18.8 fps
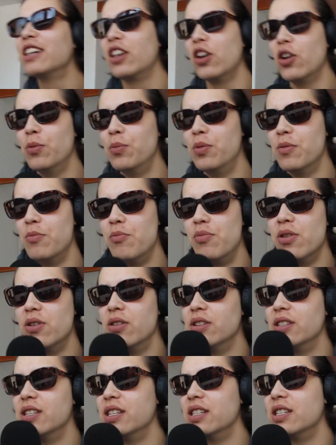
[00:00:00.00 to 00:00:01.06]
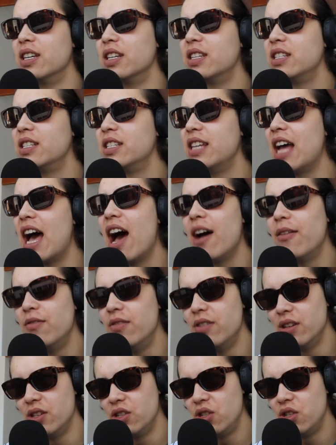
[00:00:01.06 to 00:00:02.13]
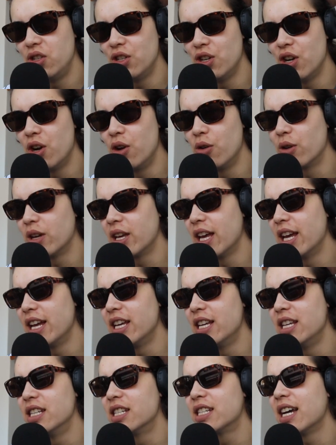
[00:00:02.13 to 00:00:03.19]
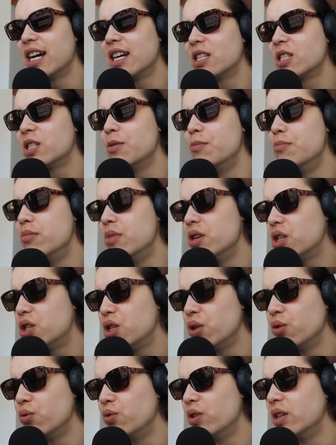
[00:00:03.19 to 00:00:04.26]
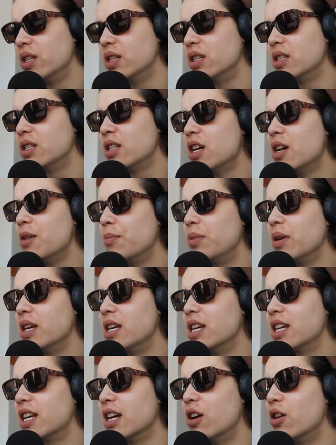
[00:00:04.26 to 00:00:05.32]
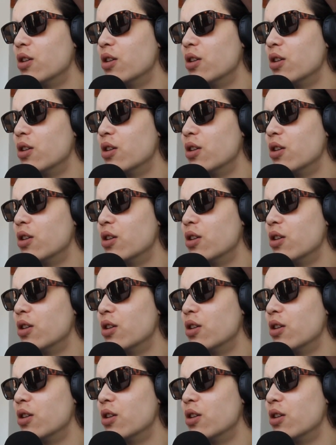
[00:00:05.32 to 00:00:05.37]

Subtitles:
Gilbert Burns is a savage. Okay, he's got submission wins, but he can